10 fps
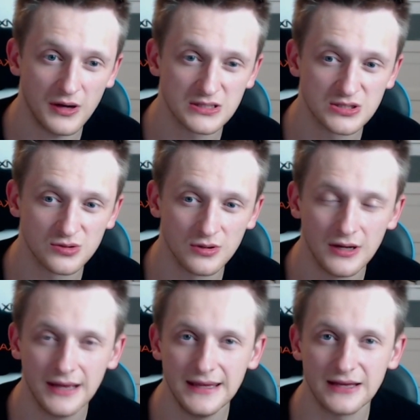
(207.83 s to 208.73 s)
so
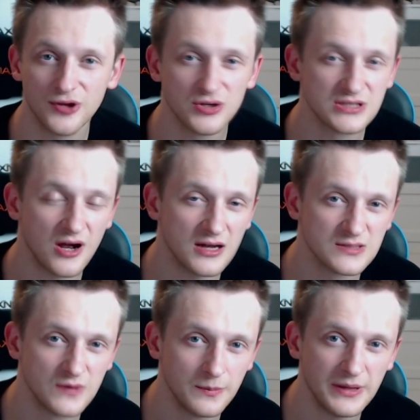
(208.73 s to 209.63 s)
yeah, those cards
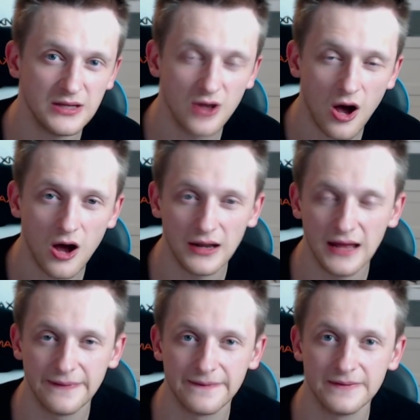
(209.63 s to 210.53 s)
will be gone,
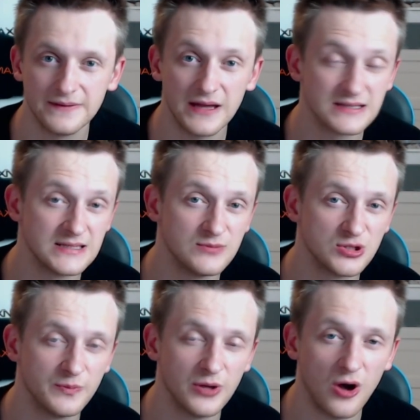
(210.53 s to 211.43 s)
and that seems to
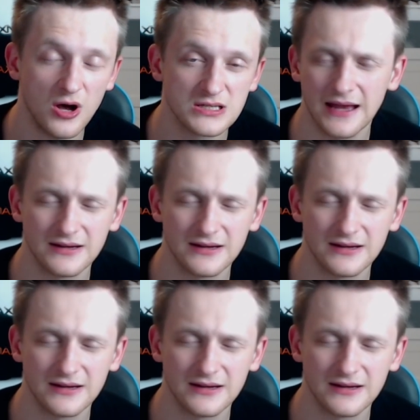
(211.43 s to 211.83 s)
be awesome.